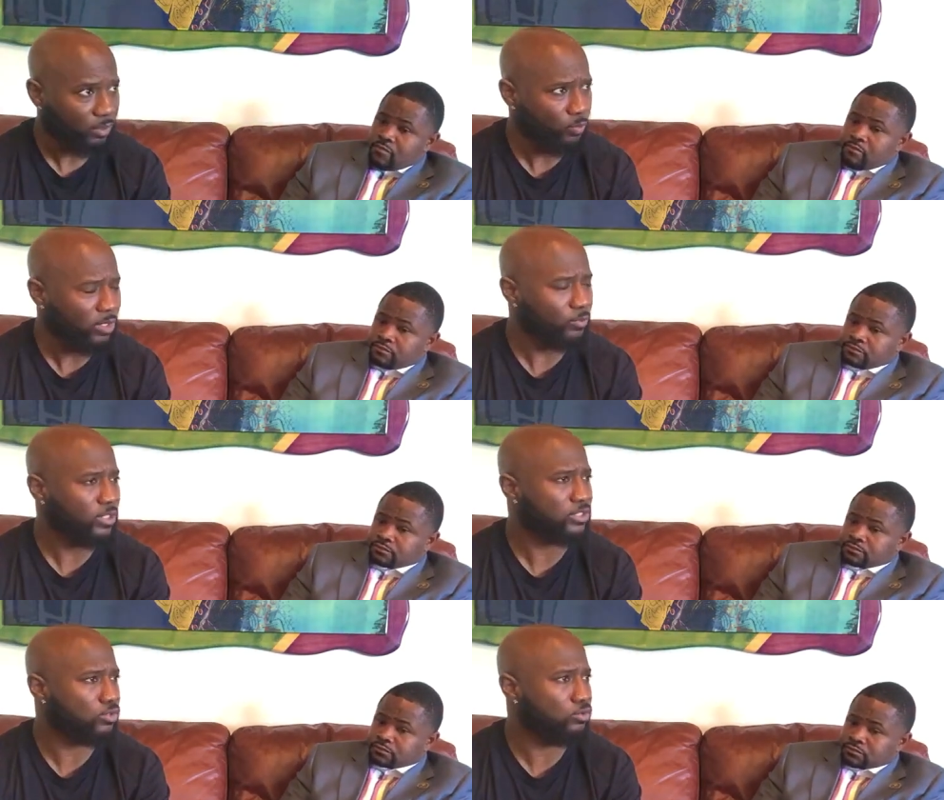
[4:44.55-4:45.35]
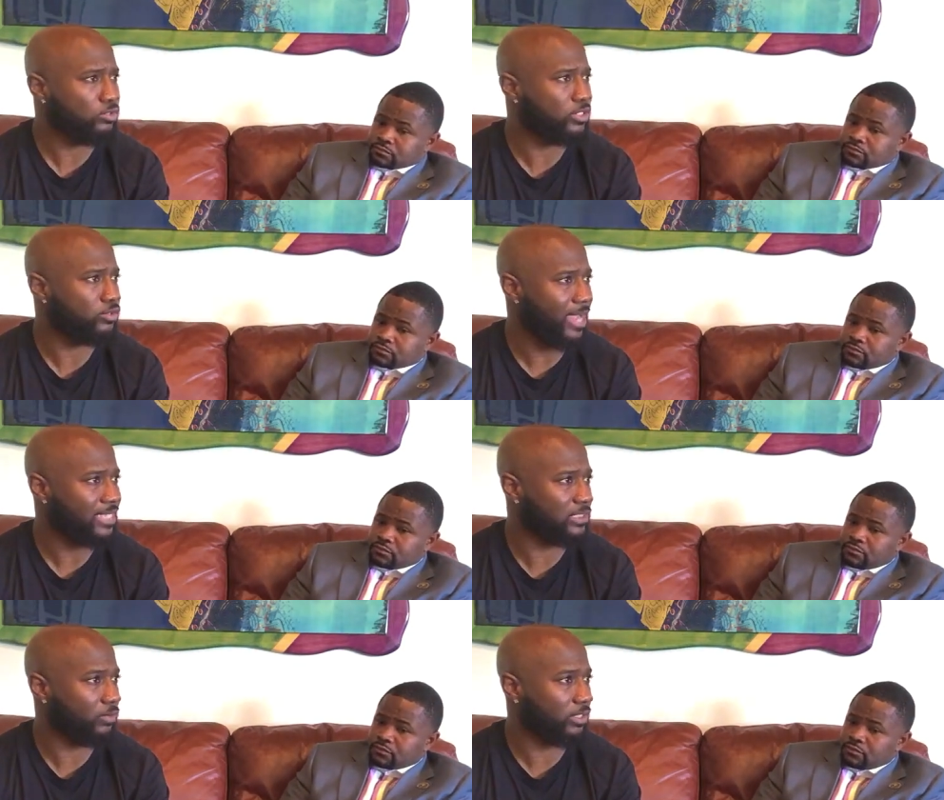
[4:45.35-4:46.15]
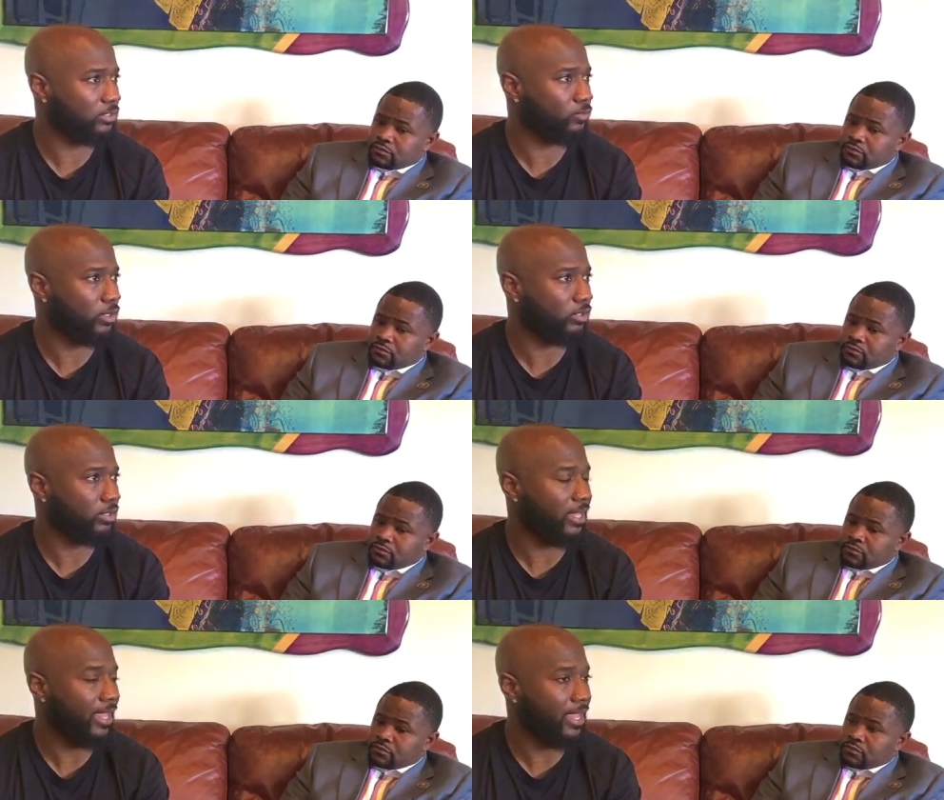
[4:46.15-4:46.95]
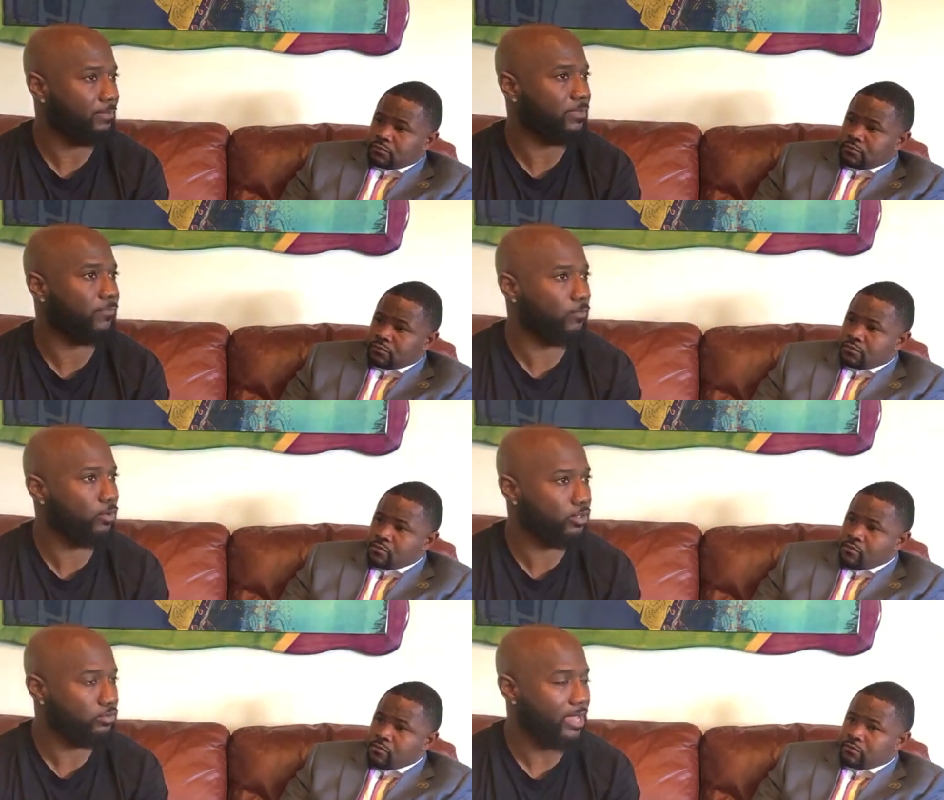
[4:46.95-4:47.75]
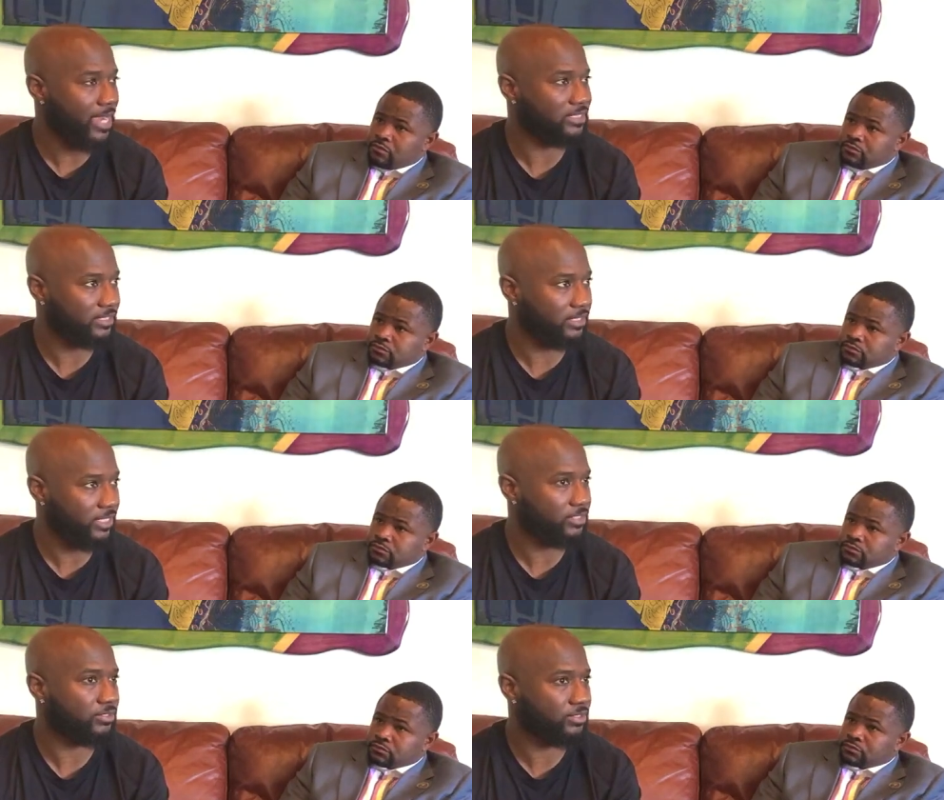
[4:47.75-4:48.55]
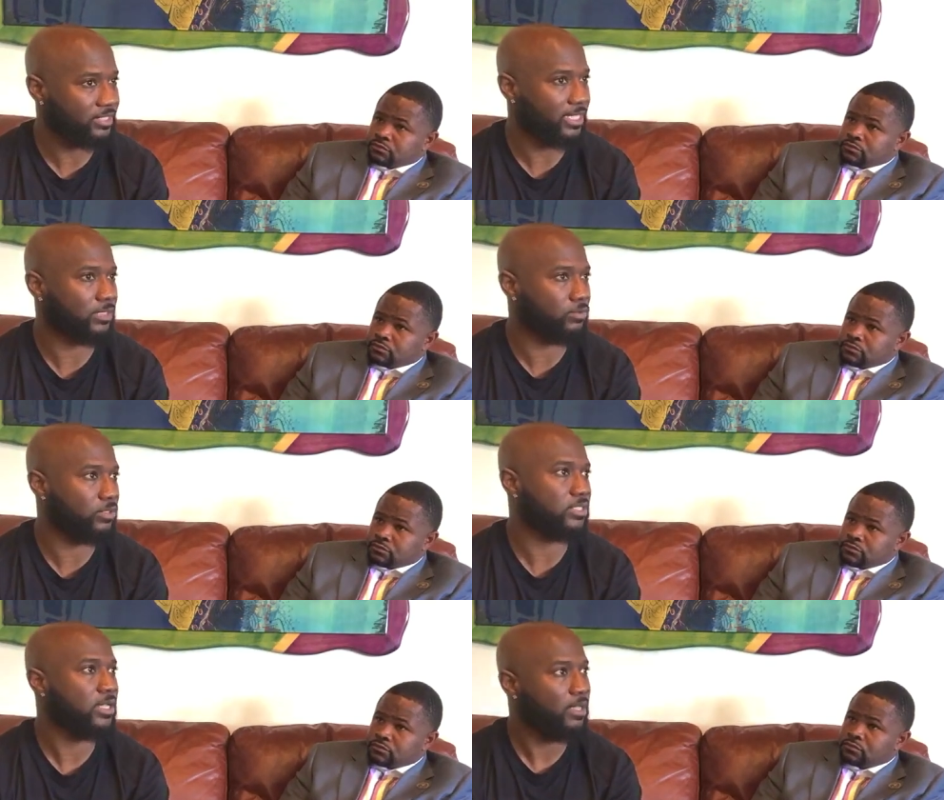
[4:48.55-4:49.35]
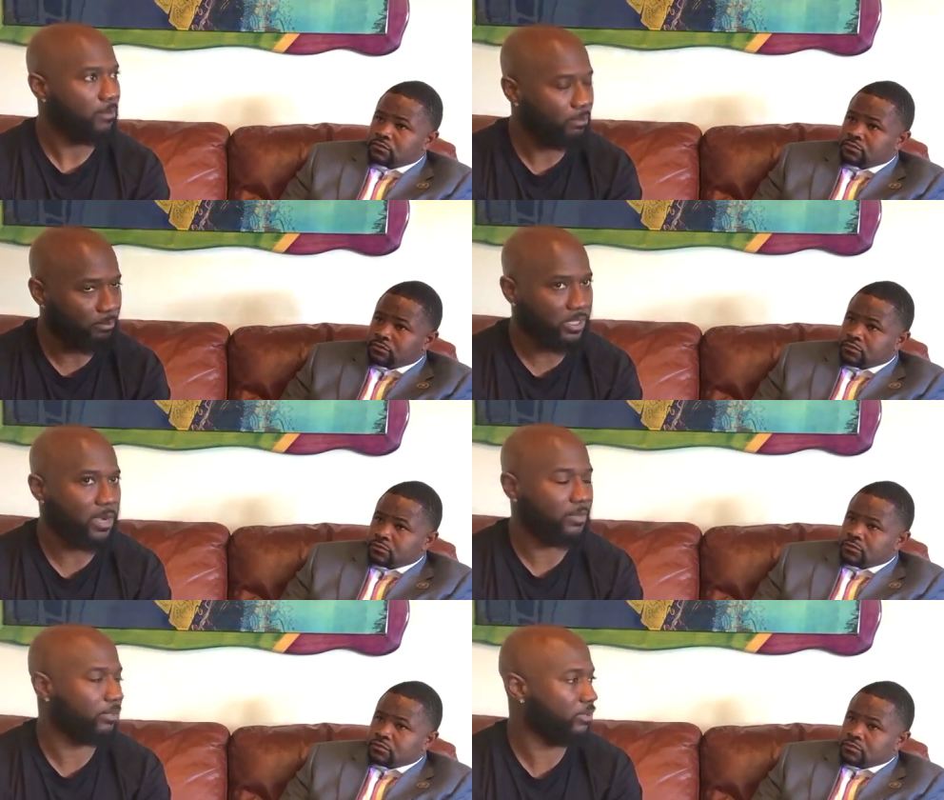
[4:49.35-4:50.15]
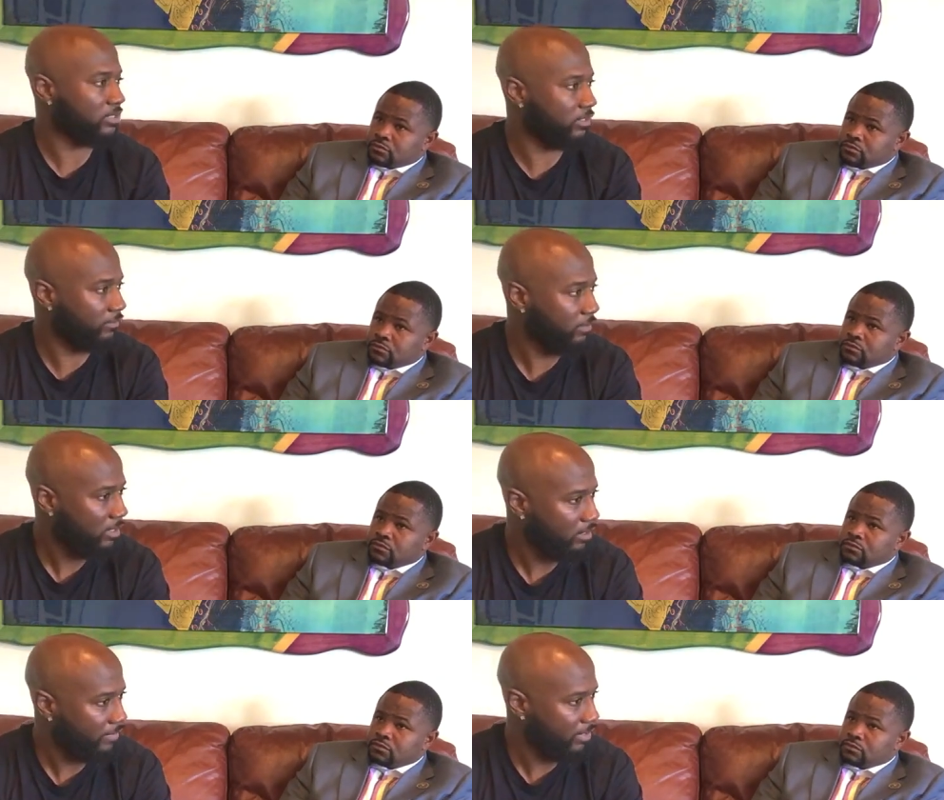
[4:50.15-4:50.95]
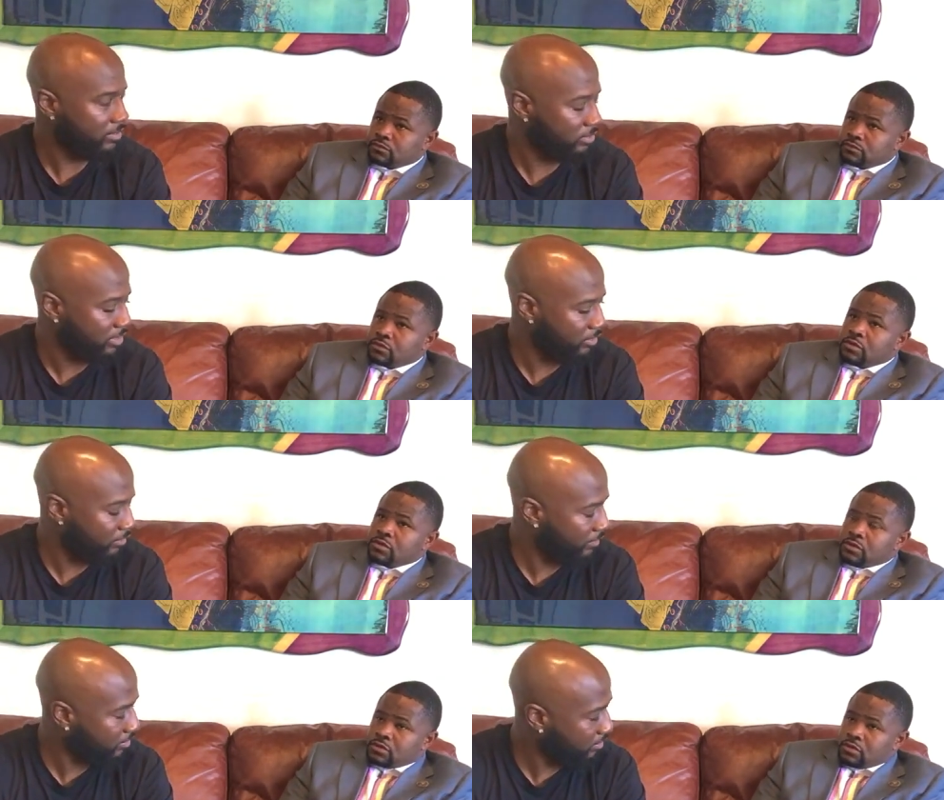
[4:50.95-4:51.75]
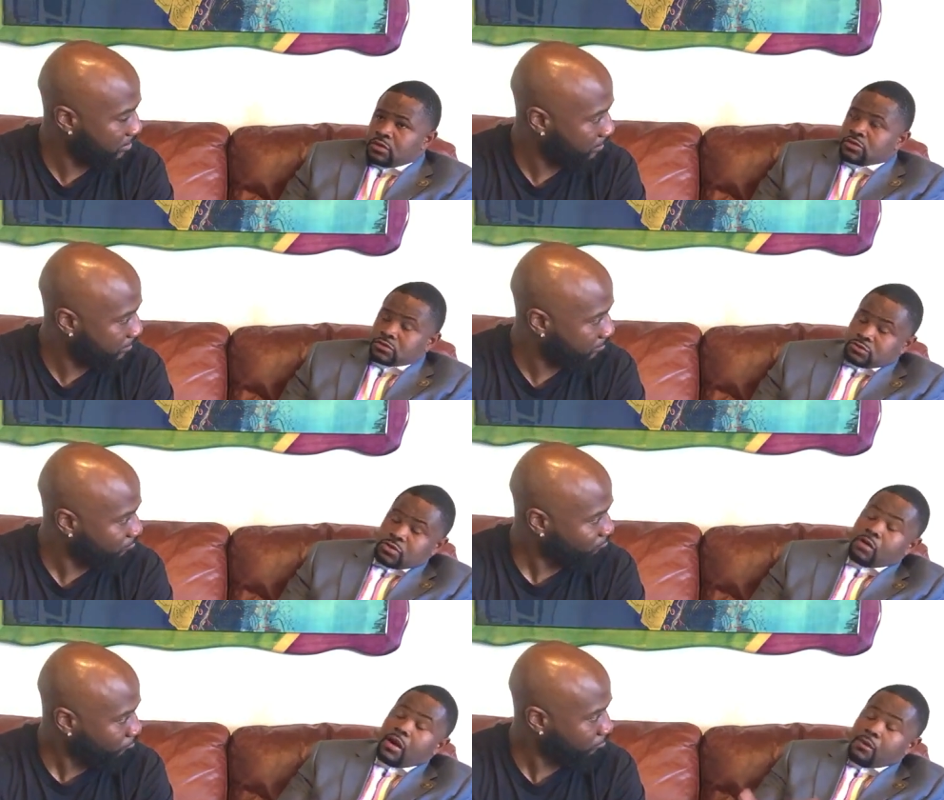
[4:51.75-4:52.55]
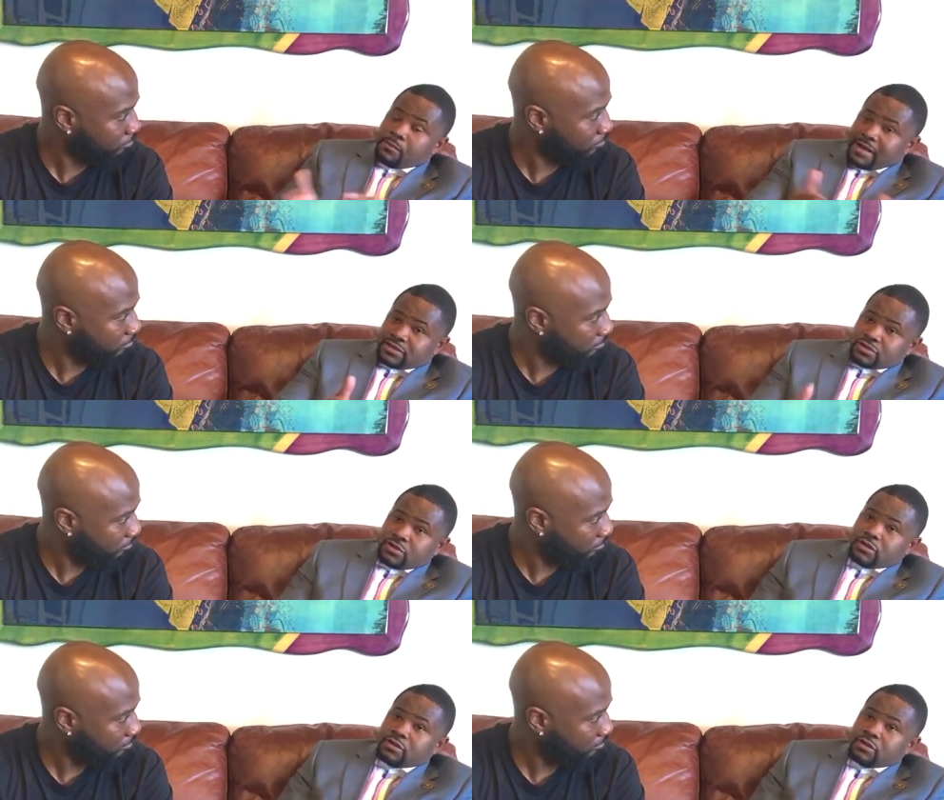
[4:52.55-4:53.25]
Speaker 1: what schools did you actually work at before you actually entered St. Louis, becoming the president of Harris-Stowe State University? So I'll back the journey a